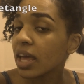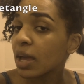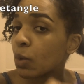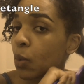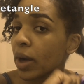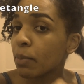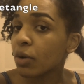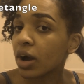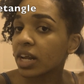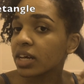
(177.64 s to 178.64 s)
A wet
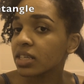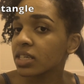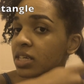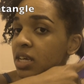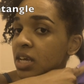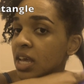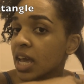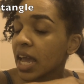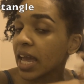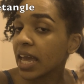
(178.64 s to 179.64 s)
product
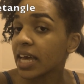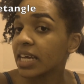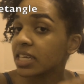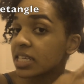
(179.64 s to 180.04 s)
and